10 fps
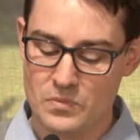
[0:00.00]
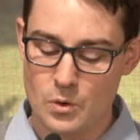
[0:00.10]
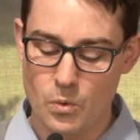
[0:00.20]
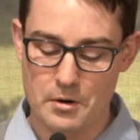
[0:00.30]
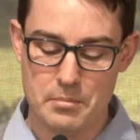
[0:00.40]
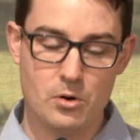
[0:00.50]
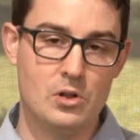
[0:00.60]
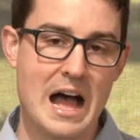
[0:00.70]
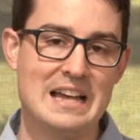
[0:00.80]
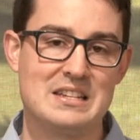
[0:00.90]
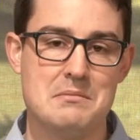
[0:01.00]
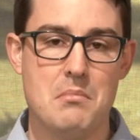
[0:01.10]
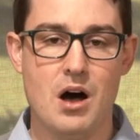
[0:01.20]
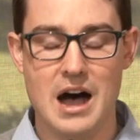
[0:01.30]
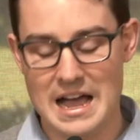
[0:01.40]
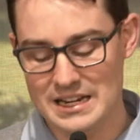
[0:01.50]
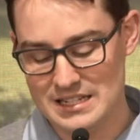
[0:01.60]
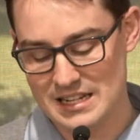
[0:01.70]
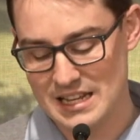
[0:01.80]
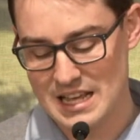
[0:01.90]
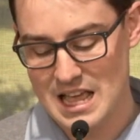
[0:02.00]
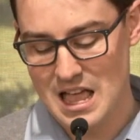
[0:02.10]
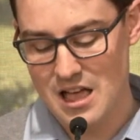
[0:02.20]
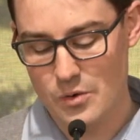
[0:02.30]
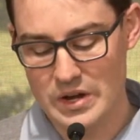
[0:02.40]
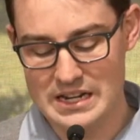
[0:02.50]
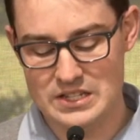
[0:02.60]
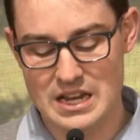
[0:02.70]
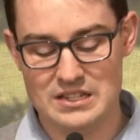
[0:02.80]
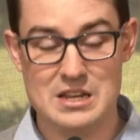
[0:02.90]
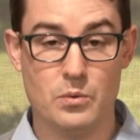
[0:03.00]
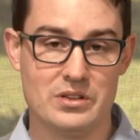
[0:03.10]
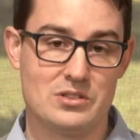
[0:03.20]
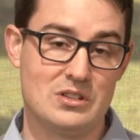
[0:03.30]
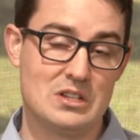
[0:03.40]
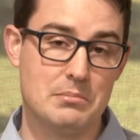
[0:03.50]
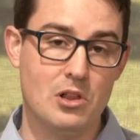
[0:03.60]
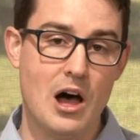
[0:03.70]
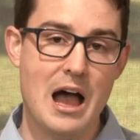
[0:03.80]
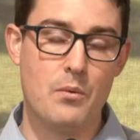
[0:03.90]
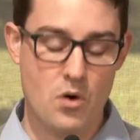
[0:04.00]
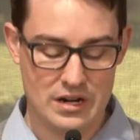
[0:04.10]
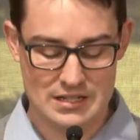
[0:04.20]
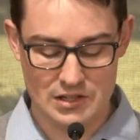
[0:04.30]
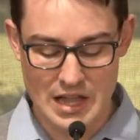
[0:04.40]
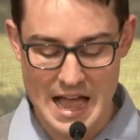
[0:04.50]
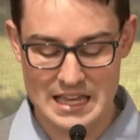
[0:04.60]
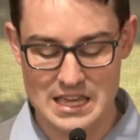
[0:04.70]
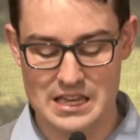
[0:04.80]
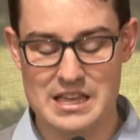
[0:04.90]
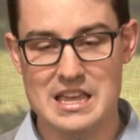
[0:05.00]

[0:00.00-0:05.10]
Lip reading: what Paul has in mind when he says he wants to supply what is lacking